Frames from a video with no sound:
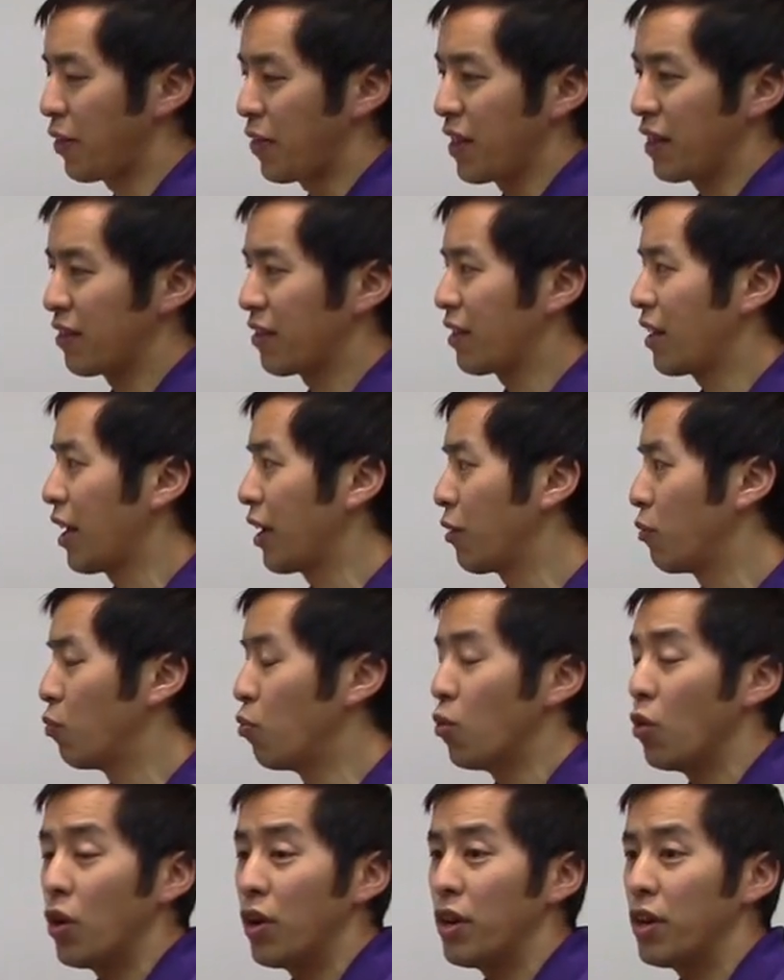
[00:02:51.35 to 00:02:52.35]
Things like
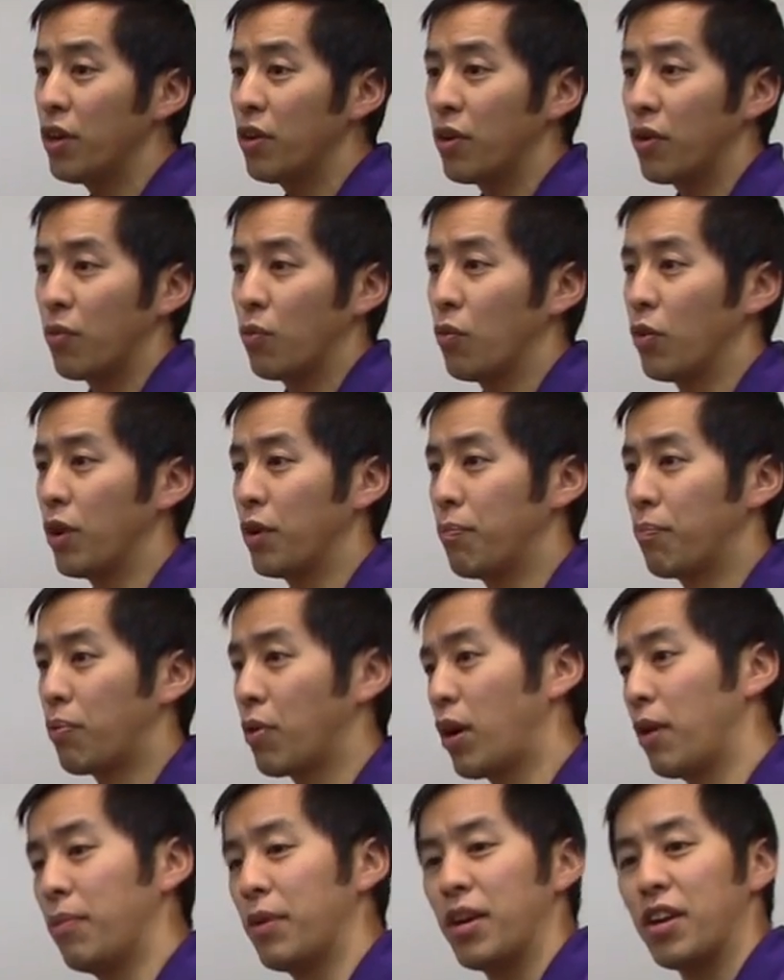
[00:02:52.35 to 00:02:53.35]
wood would
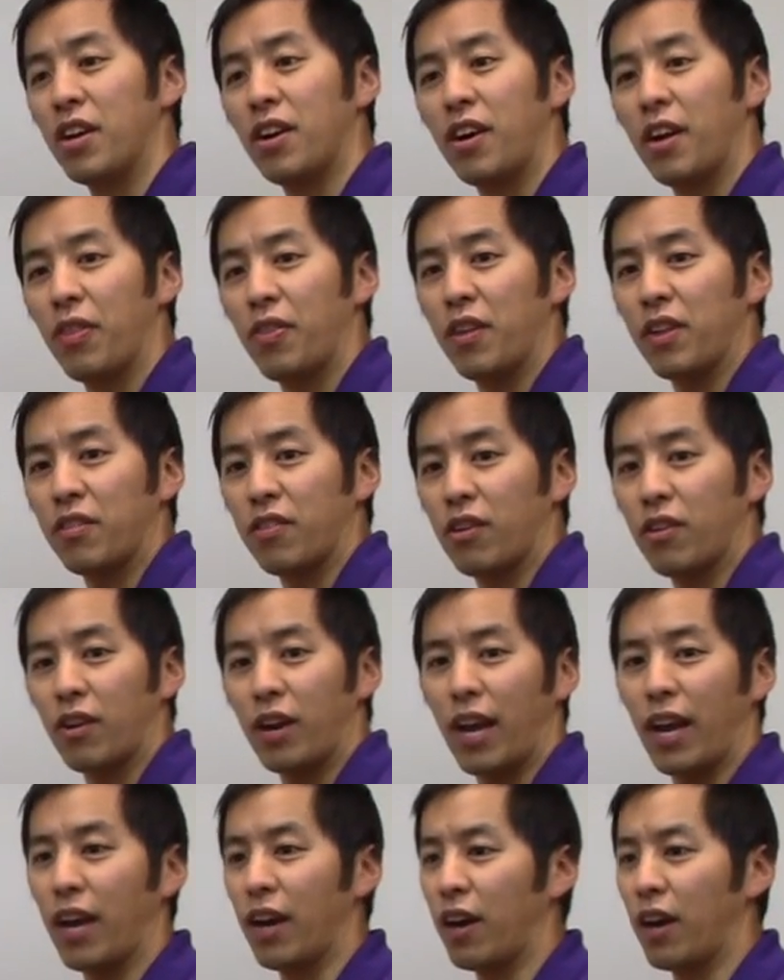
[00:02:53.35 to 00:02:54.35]
probably not, things that
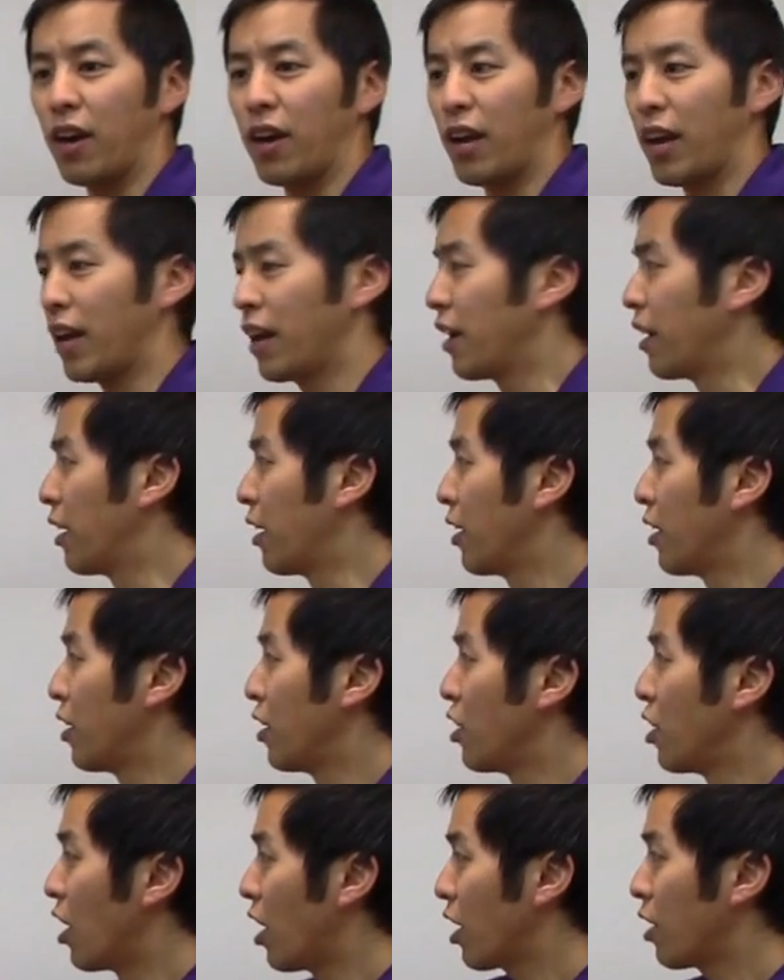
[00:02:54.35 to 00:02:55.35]
are uh, uh,
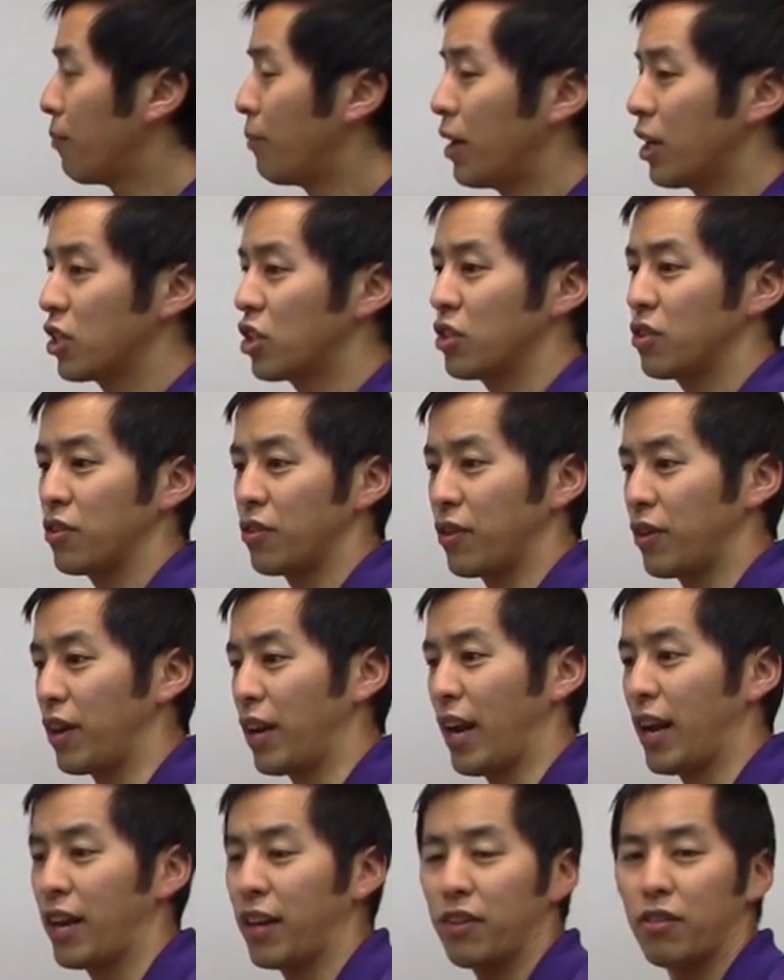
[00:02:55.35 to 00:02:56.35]
not homogeneous, that are
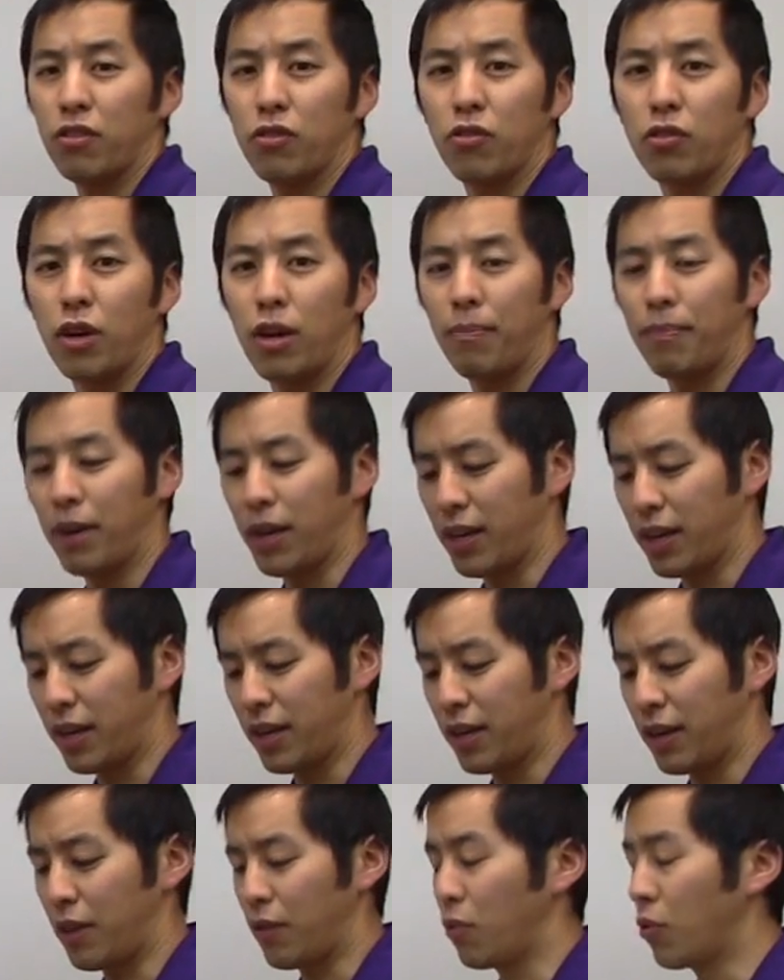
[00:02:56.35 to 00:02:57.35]
anisotropic
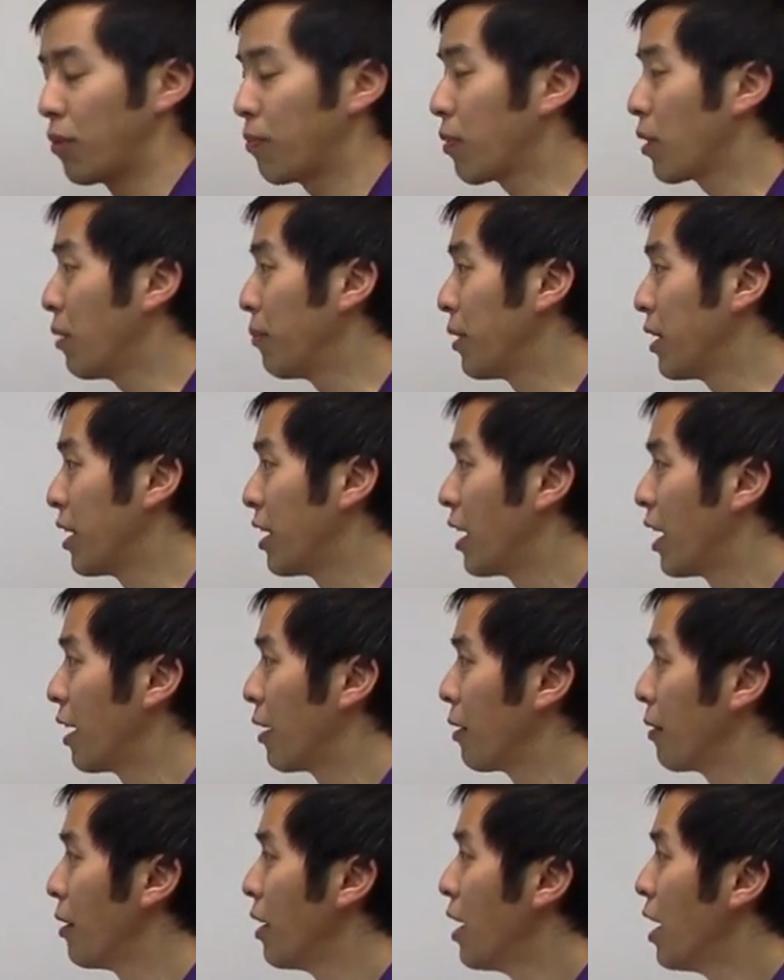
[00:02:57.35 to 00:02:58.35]
uh, would probably
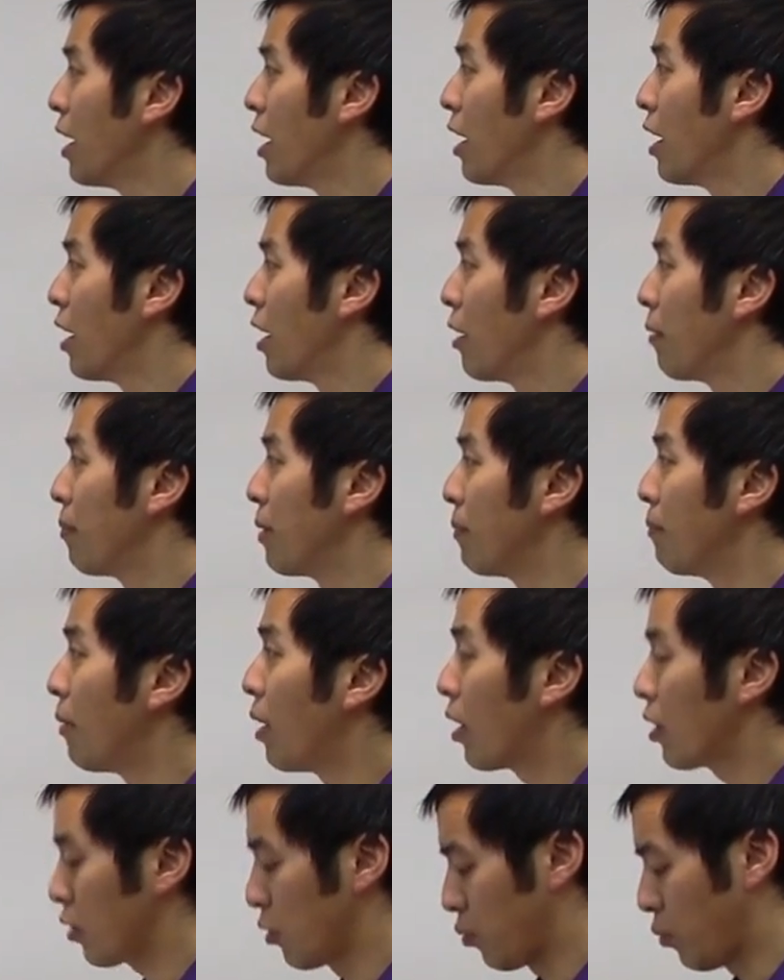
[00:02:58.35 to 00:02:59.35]
not be
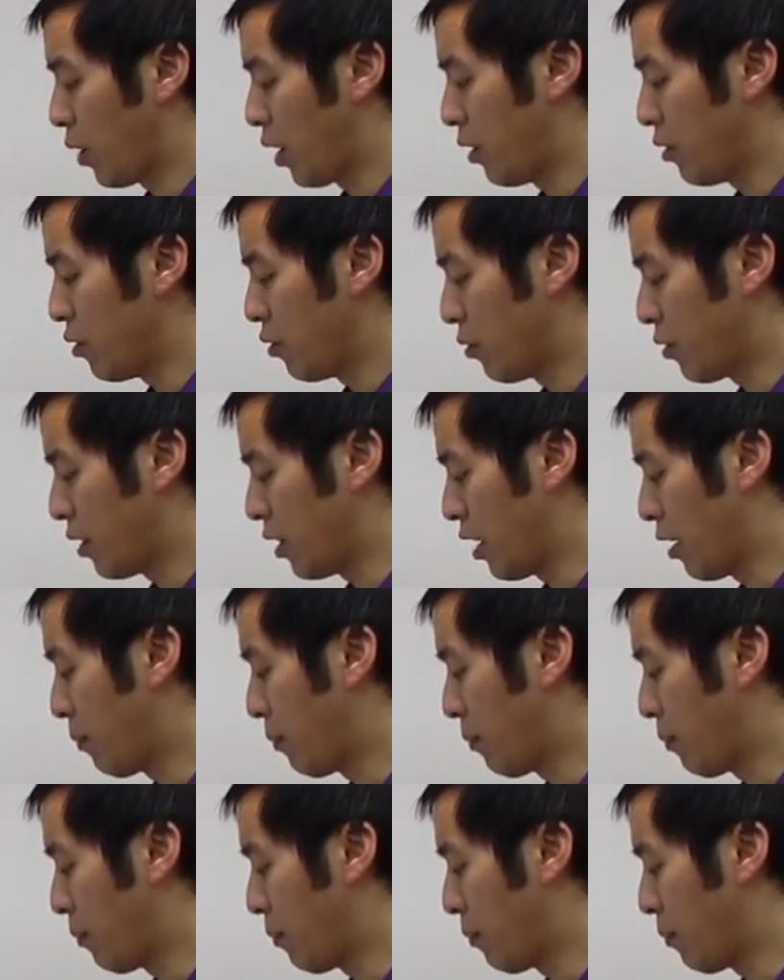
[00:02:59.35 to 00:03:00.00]
modeled well using the